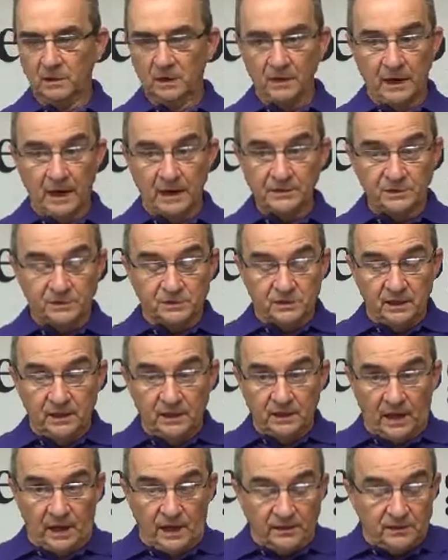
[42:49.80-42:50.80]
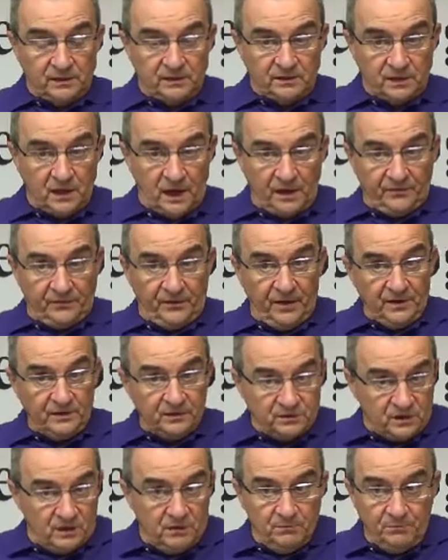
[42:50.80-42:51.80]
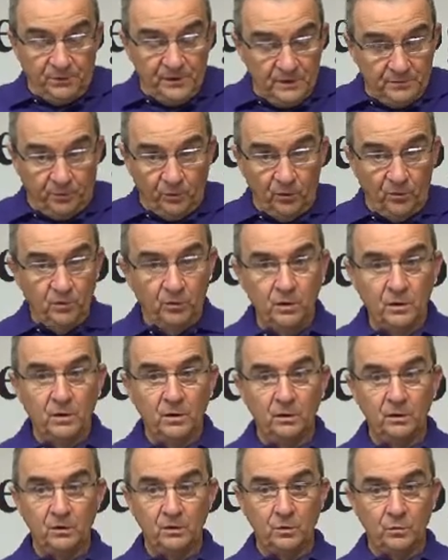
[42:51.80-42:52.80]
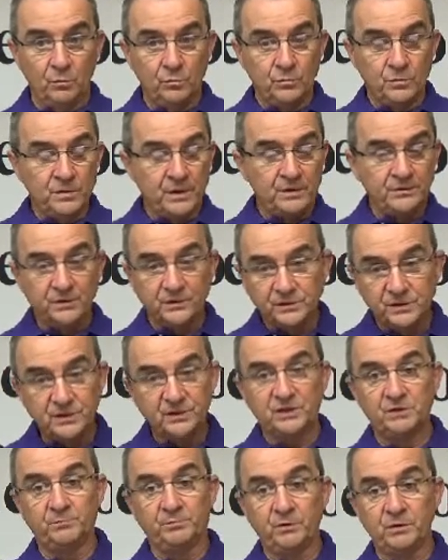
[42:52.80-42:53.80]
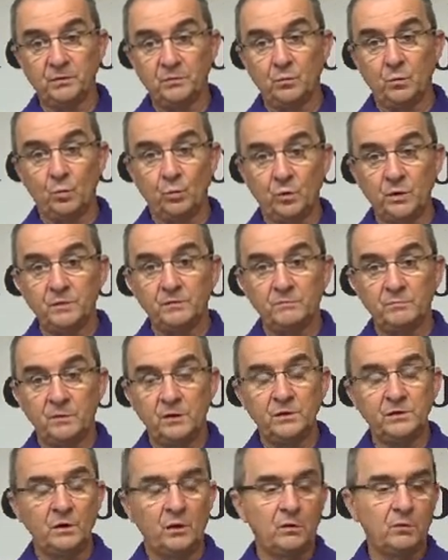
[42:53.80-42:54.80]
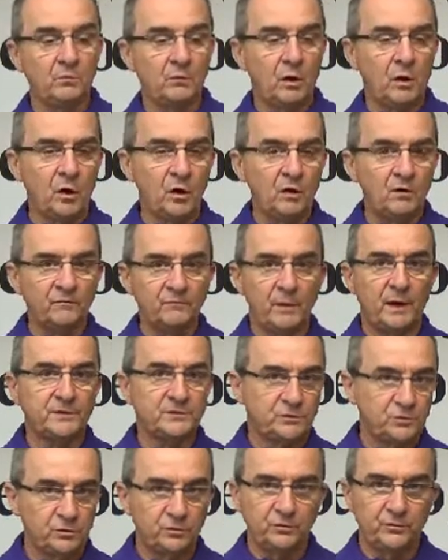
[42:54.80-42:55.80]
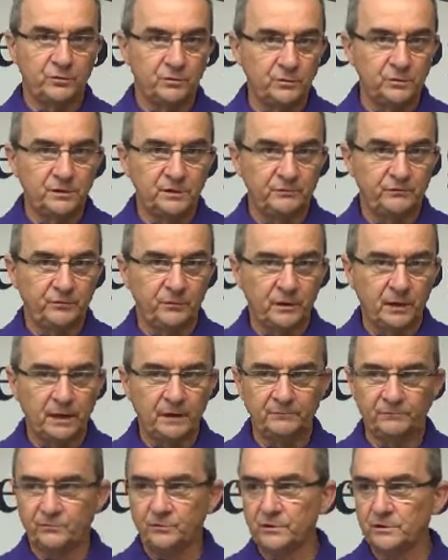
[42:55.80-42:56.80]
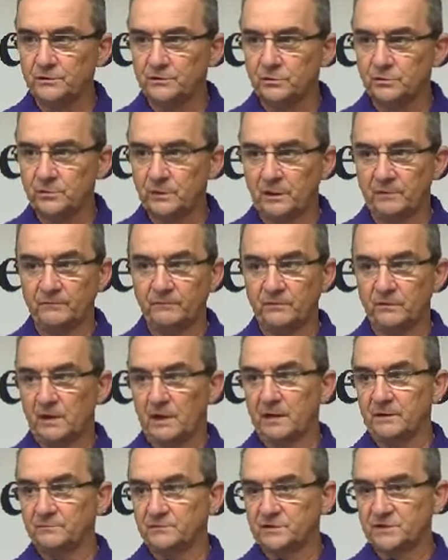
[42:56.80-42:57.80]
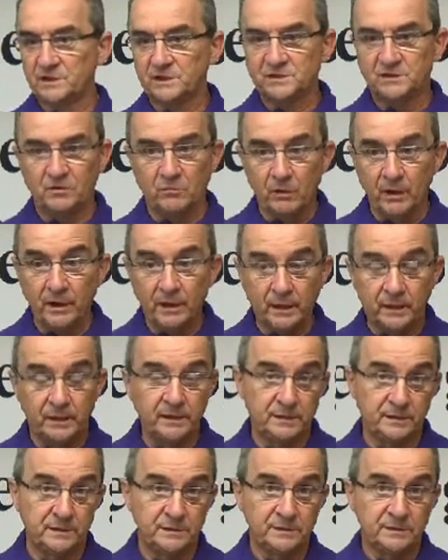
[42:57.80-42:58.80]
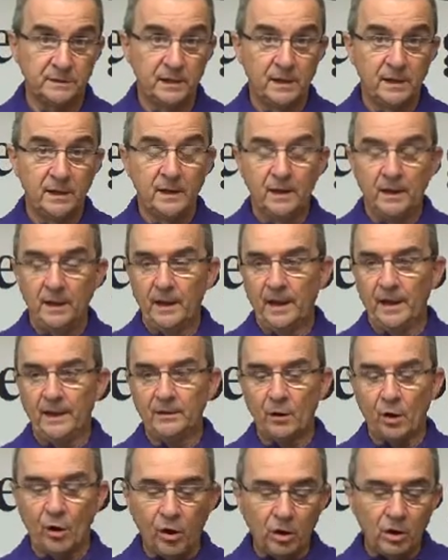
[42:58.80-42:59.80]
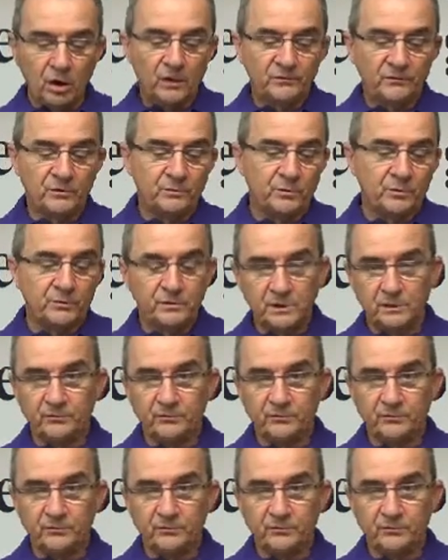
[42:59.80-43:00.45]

Uh, I just think I just I think some people the, the discipline wouldn't, you know, all of my children are different. I have three children, I have, I have six grandkids, and all of them are